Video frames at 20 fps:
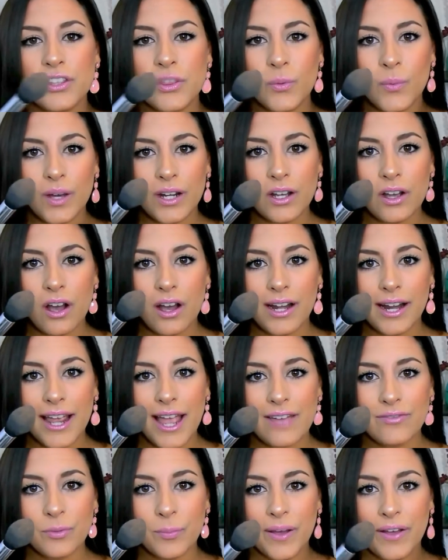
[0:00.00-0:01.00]
The one con I
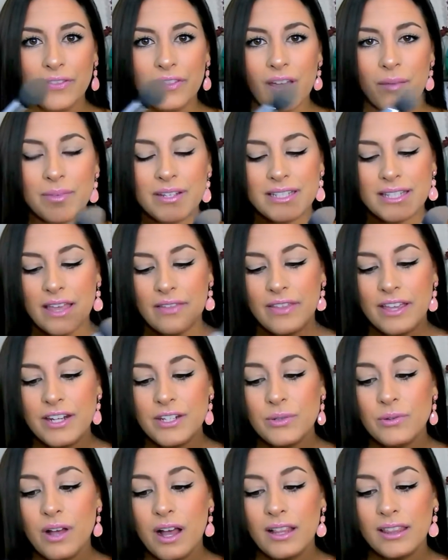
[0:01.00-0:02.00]
have about them is that they
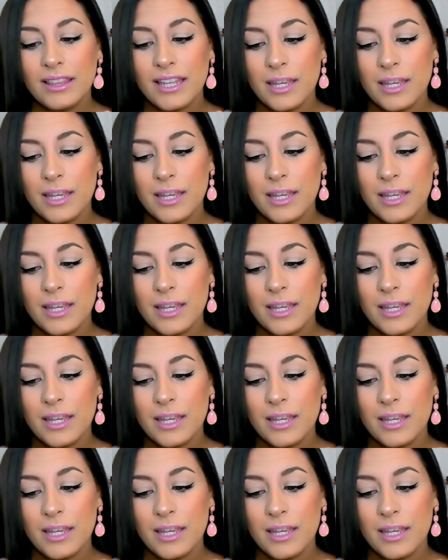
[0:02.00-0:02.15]
do not